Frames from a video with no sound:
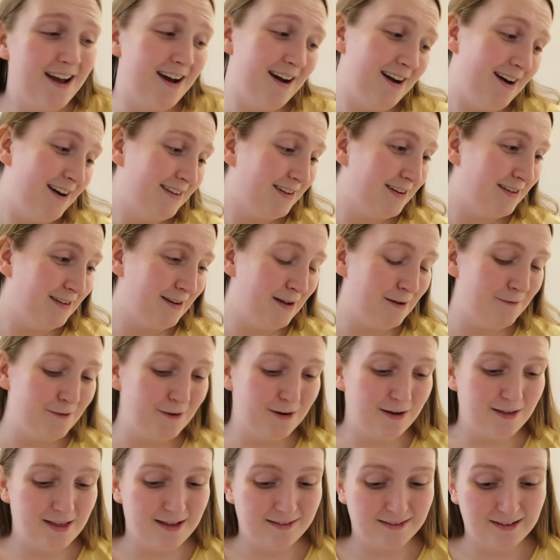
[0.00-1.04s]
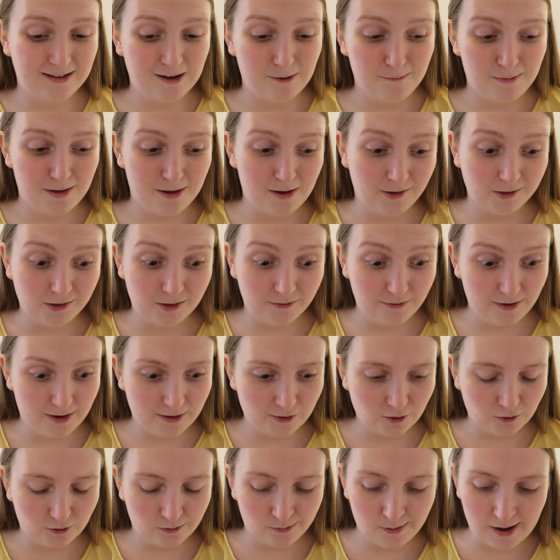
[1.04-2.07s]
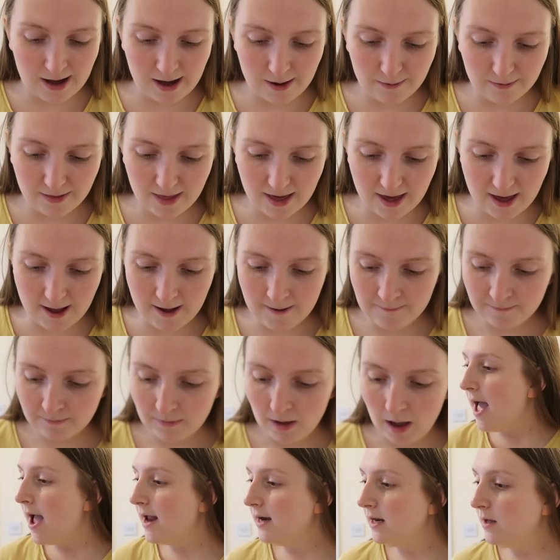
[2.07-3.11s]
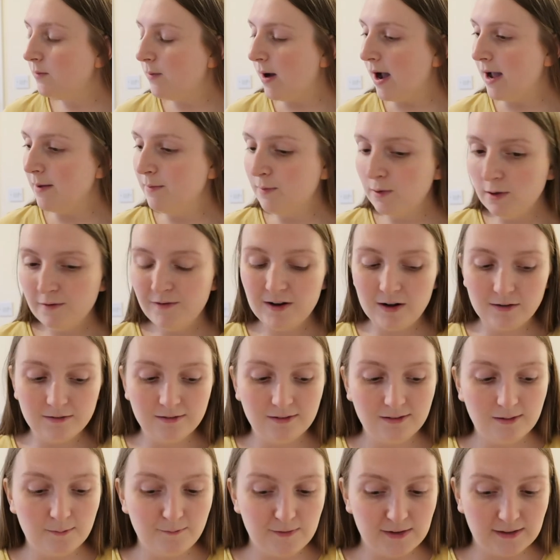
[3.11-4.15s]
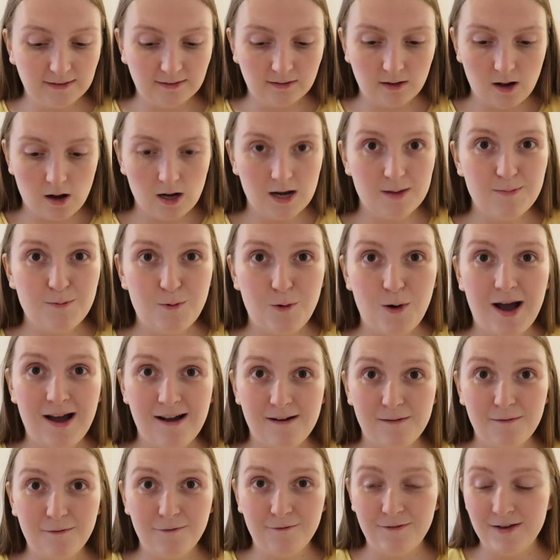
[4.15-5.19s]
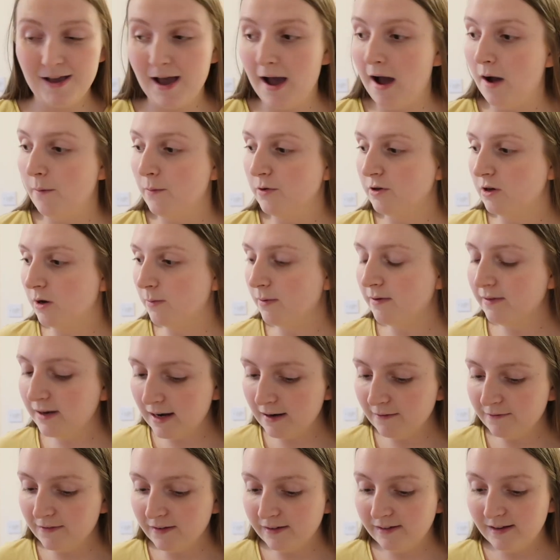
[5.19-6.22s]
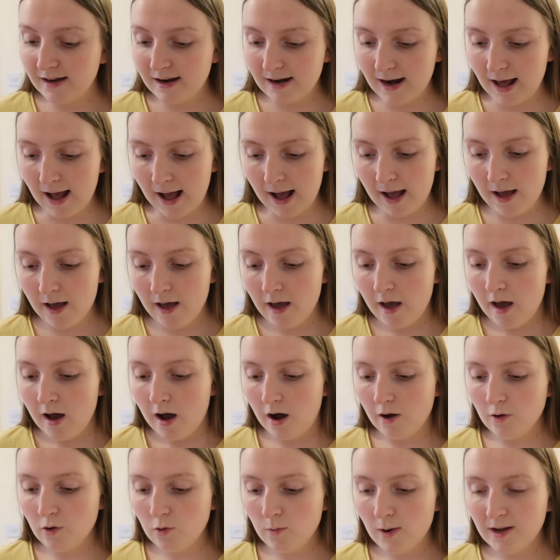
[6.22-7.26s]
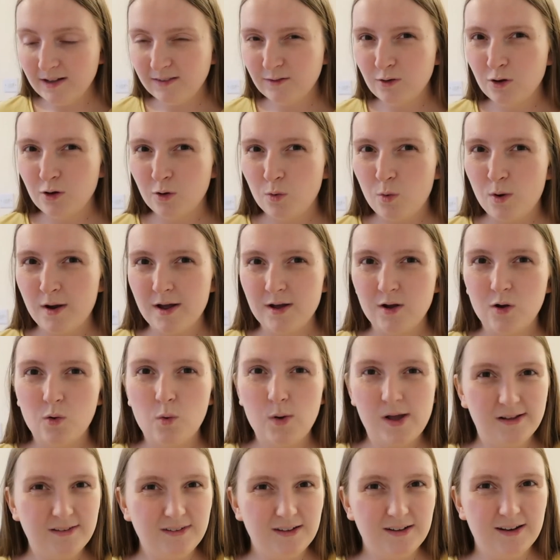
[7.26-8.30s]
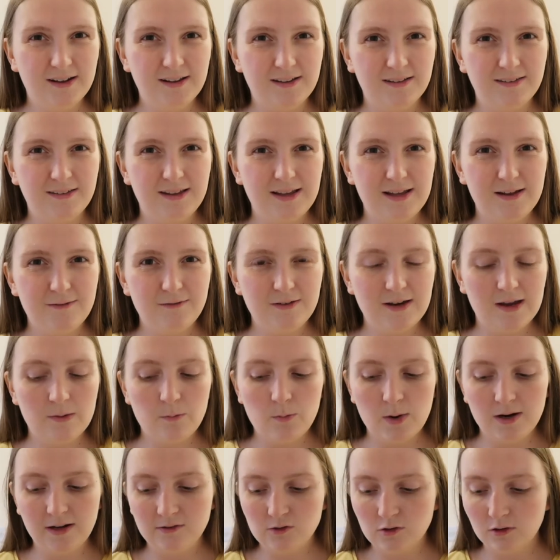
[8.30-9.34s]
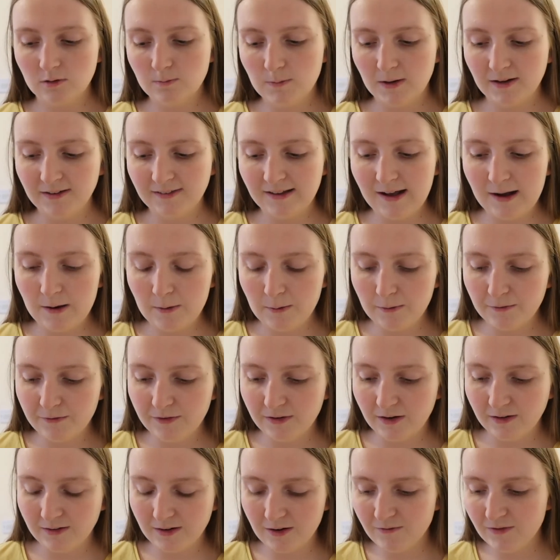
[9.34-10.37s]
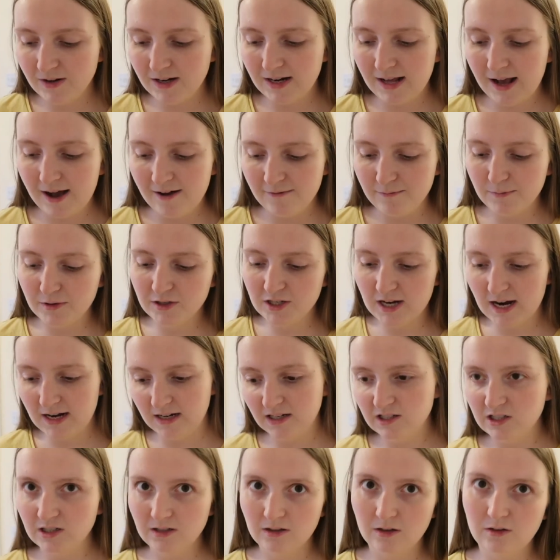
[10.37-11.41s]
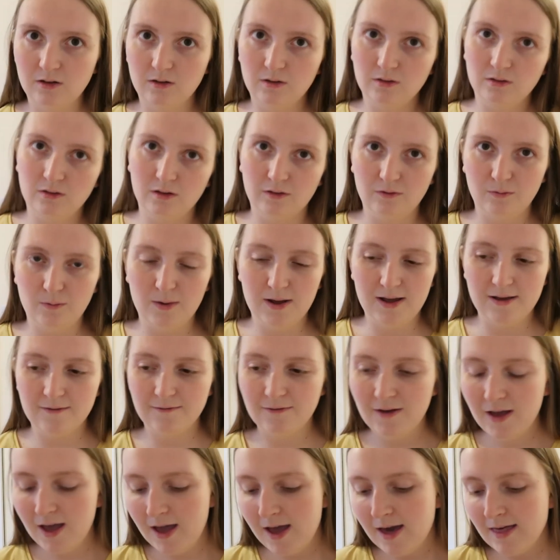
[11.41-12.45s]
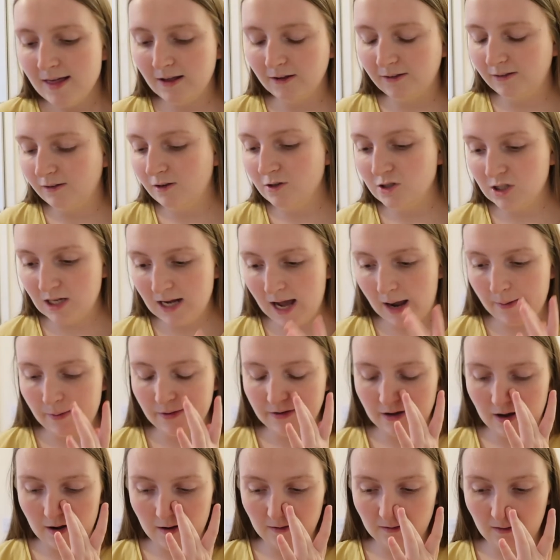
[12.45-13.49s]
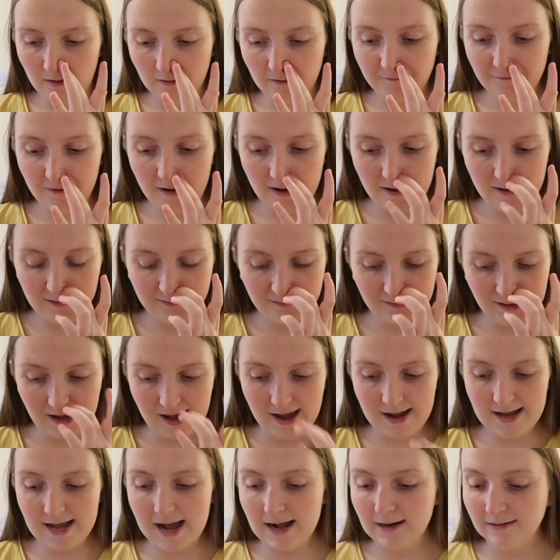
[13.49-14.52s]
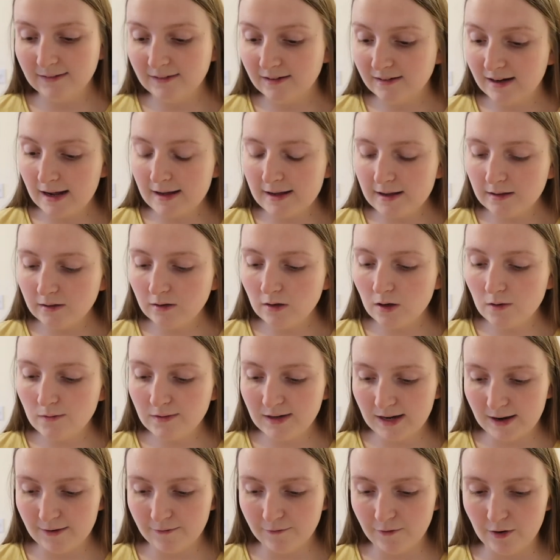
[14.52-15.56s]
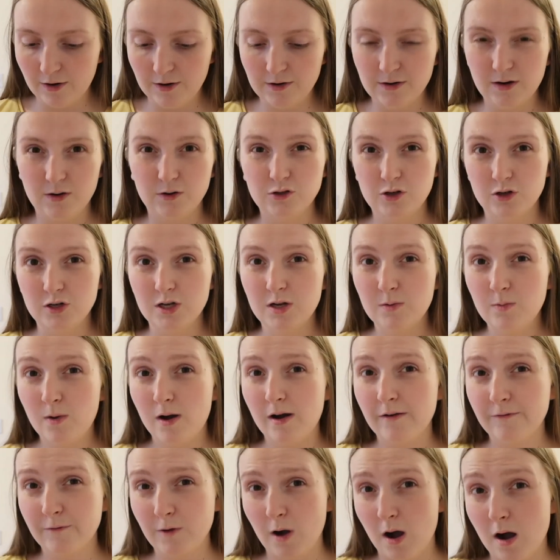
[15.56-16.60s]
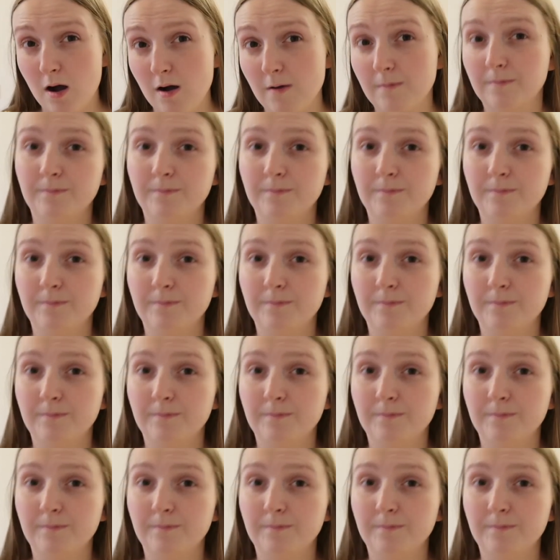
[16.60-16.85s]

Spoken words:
I don't know, I feel like that's a little bit controversial to put out there. Anyway, moving on to something slightly more healthier, we're going in for dinner. I always cook quite a quick dinner this evening when it's just myself and I don't really have much energy to do stuff with. That's usually how it goes on a Thursday, and today is no different. I'll show you what I've got.